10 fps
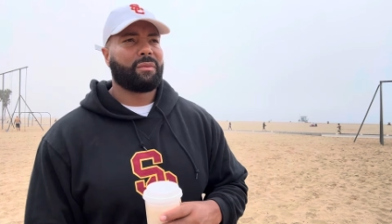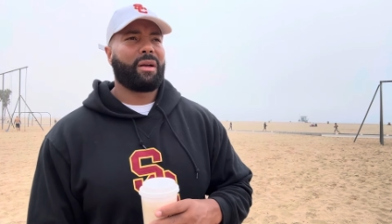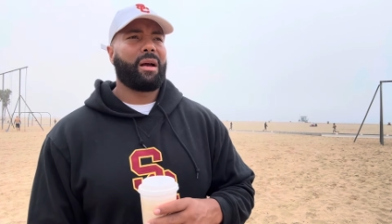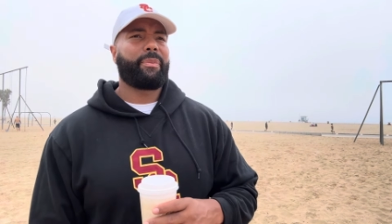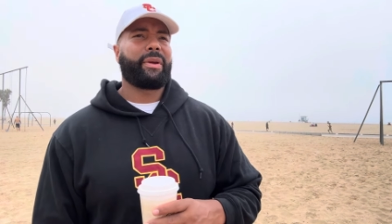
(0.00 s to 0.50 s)
We
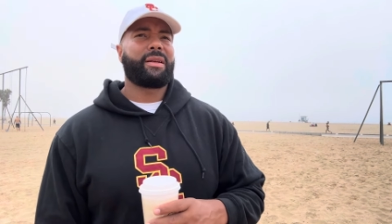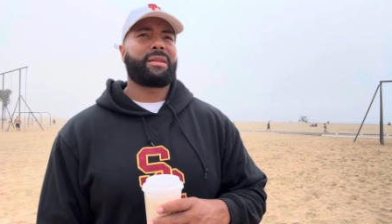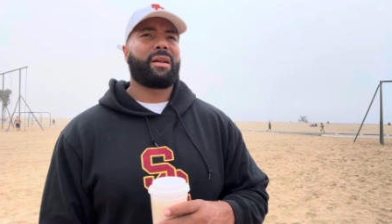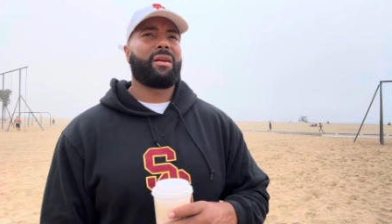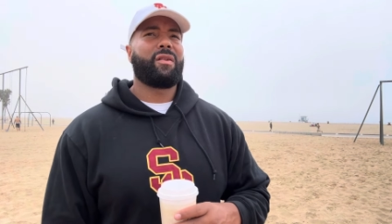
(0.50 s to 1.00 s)
got Penn
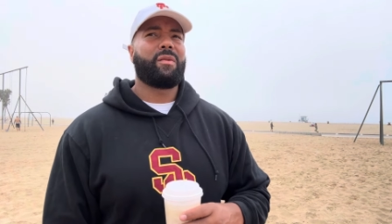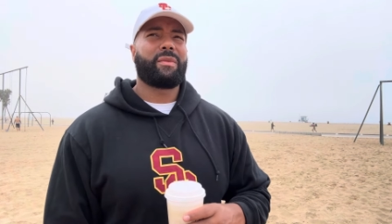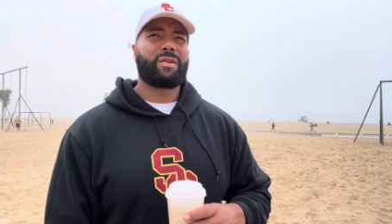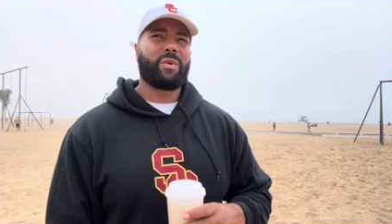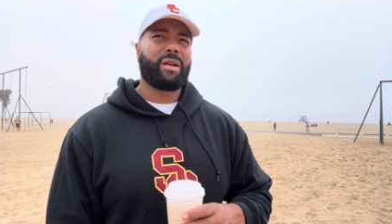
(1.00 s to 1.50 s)
that are home
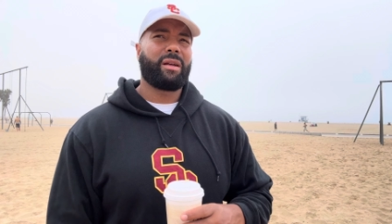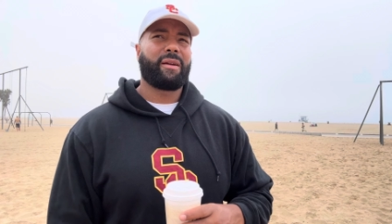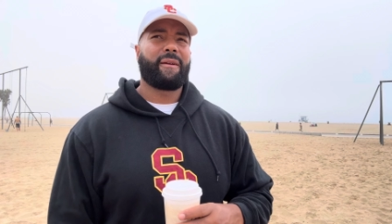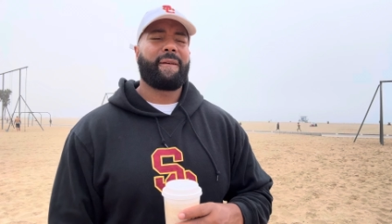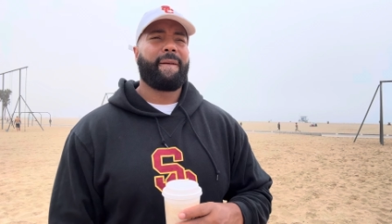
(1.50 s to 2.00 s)
this week,
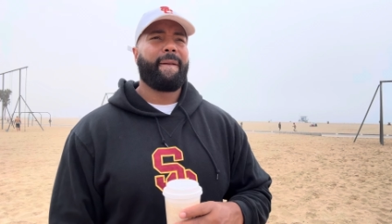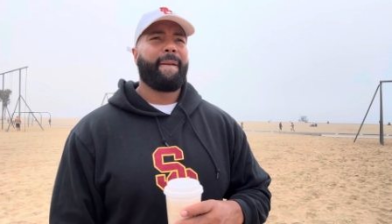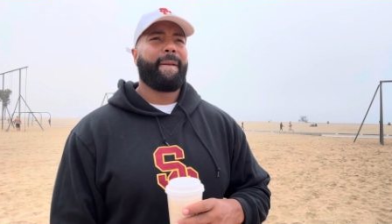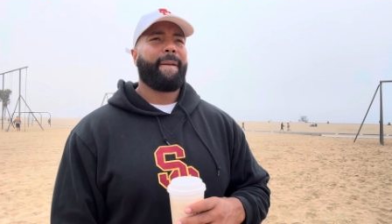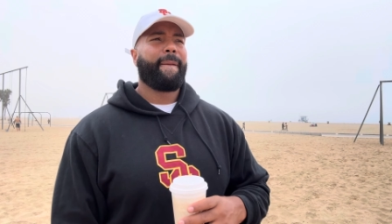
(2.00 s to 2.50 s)

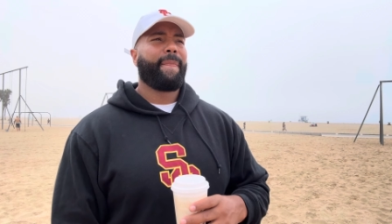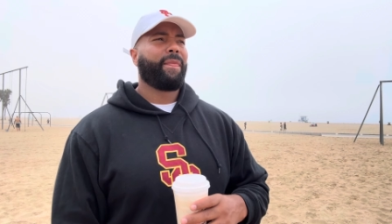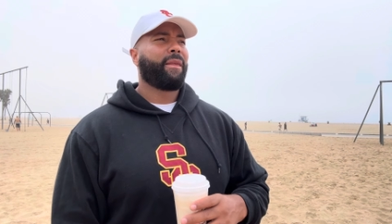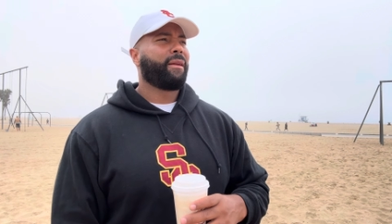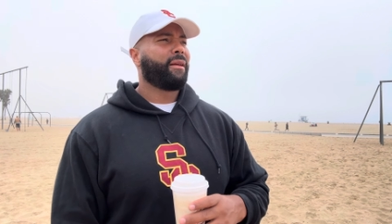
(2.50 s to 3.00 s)

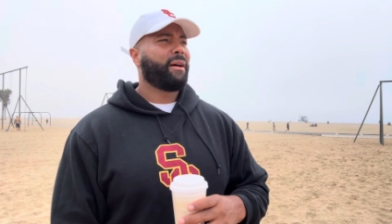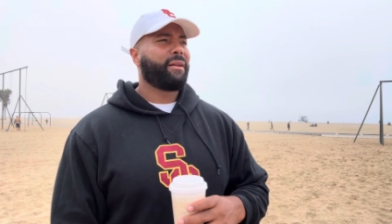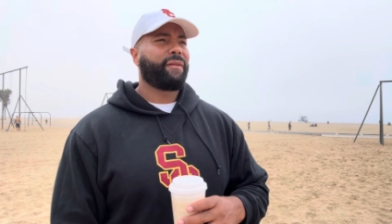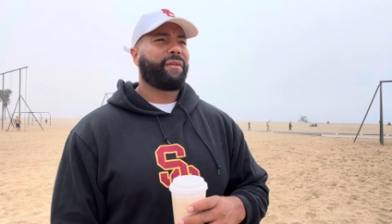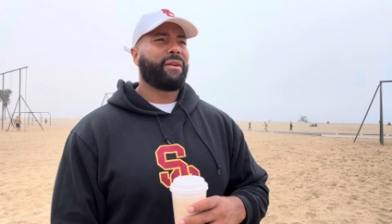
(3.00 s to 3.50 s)

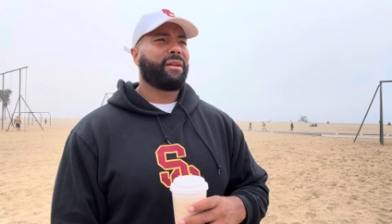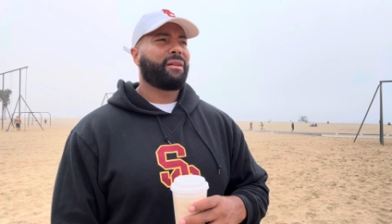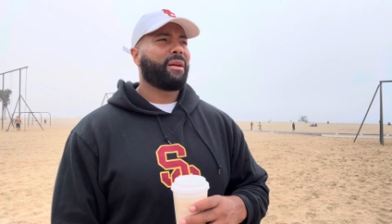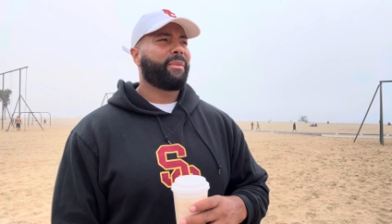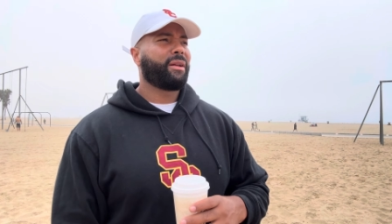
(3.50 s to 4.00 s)

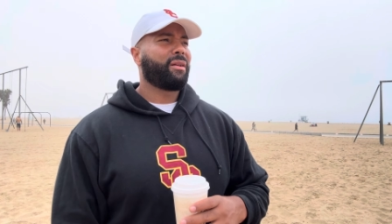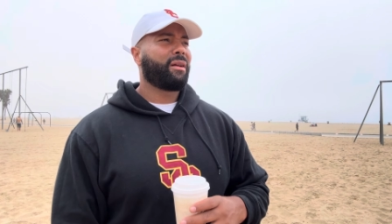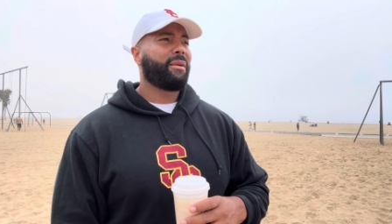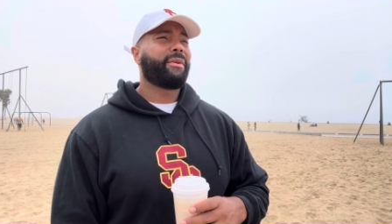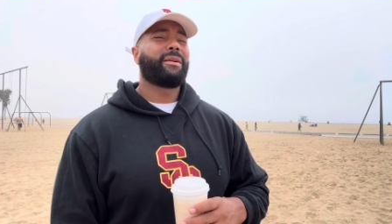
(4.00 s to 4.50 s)
undefeated. I mean, they're
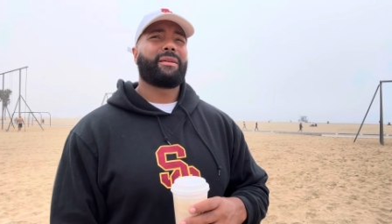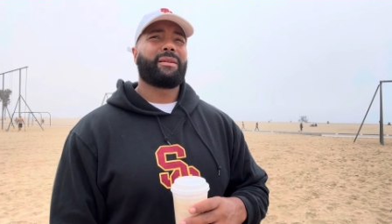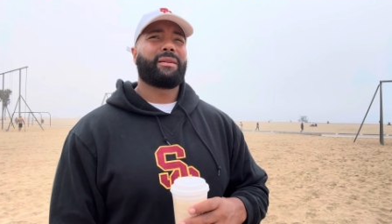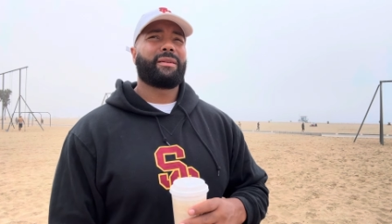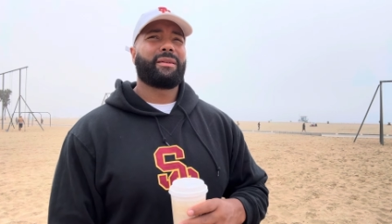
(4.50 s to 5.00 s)
coming to
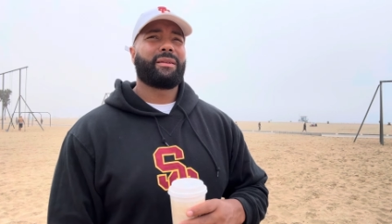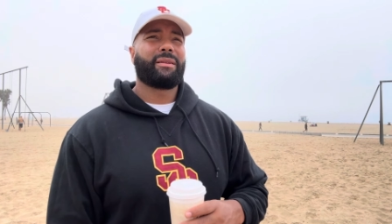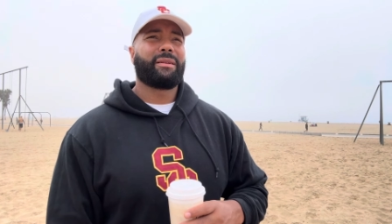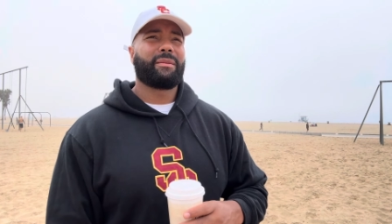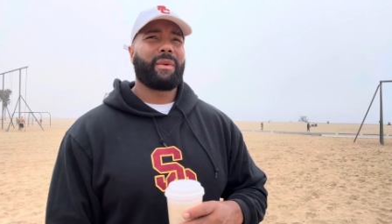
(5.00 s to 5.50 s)

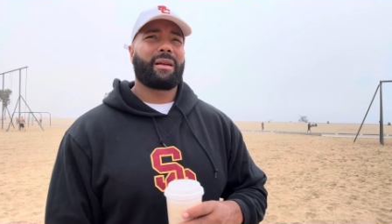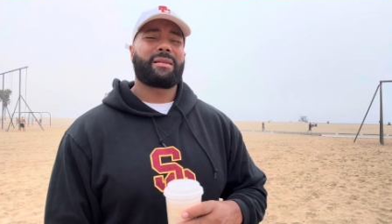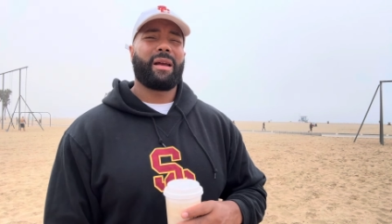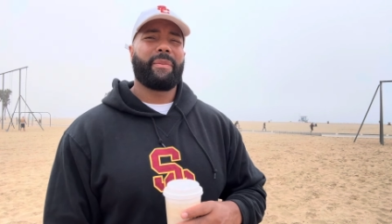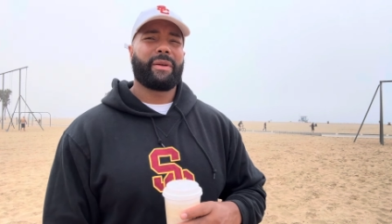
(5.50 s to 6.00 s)
make a
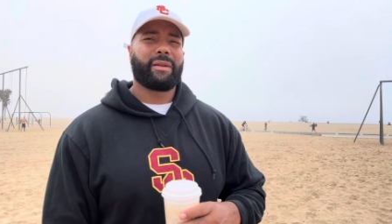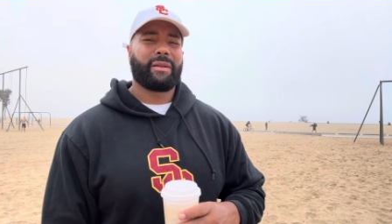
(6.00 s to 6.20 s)
statement.